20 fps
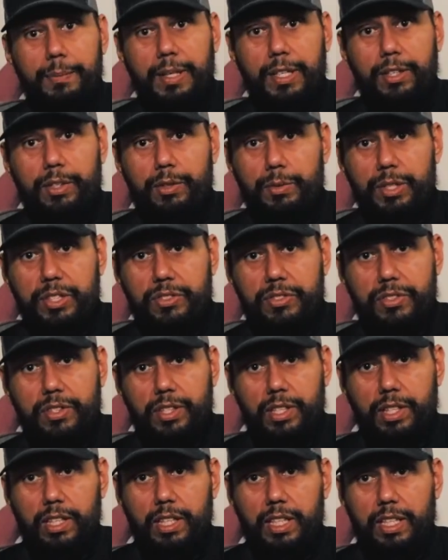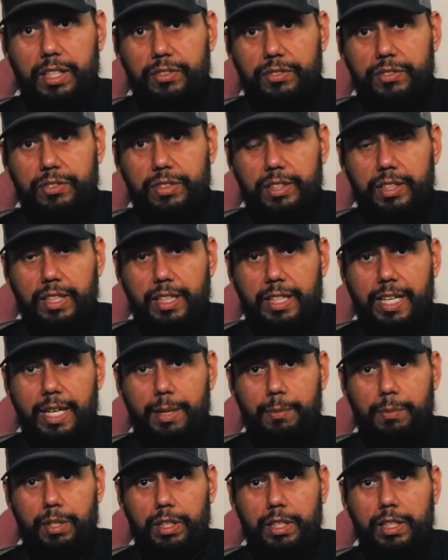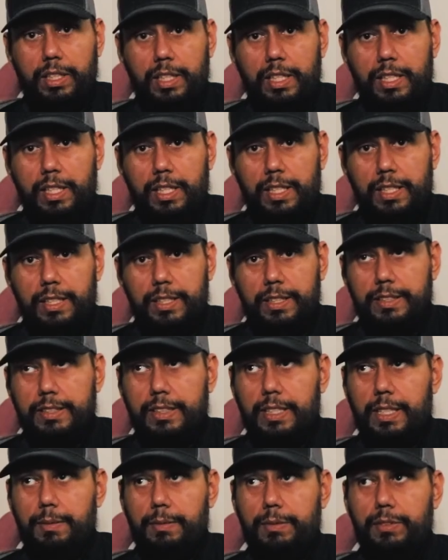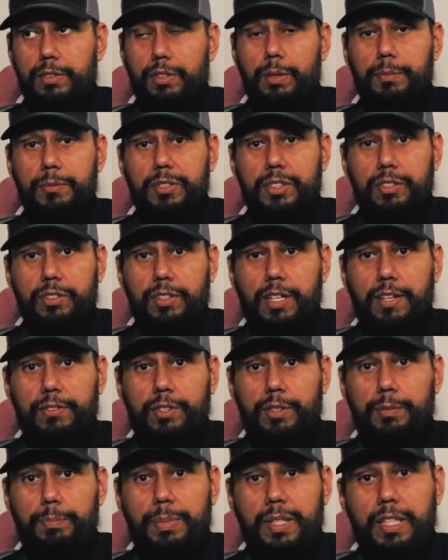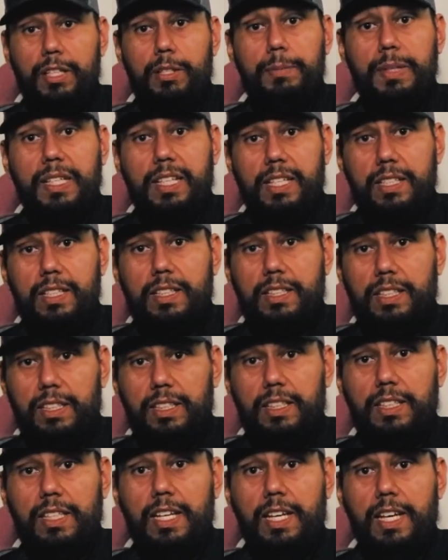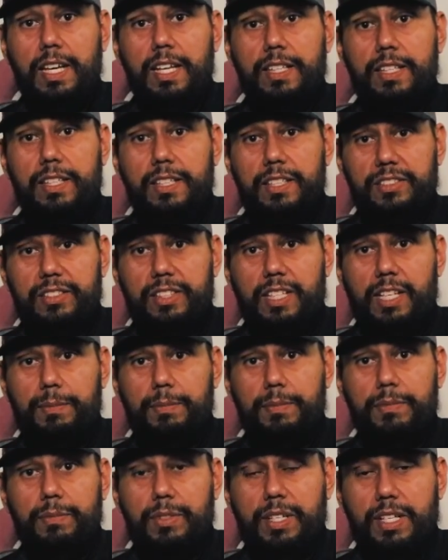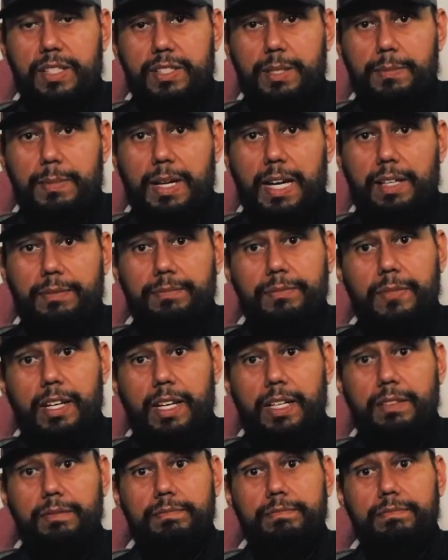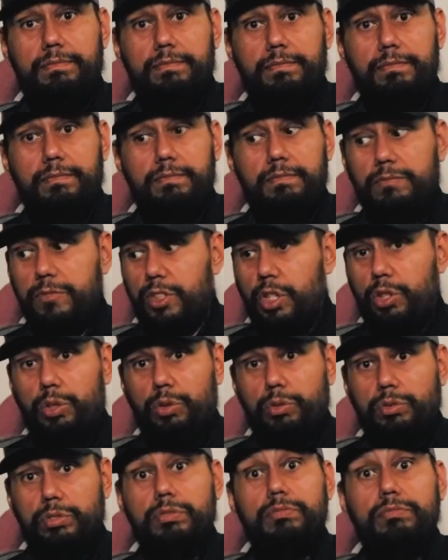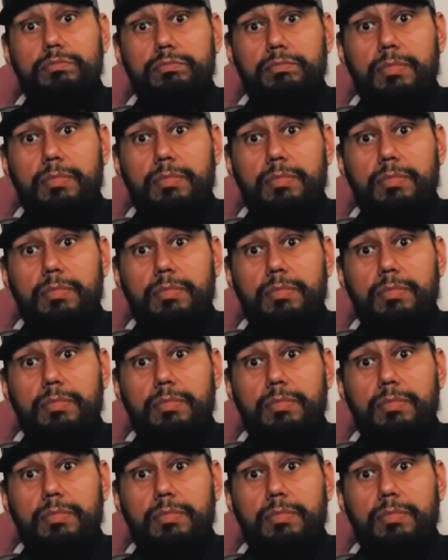I'm not gonna reach the lens and the camera this time, so I'm just gonna have to Peter McKinnon it this time when I say bye. All right, go Cougs.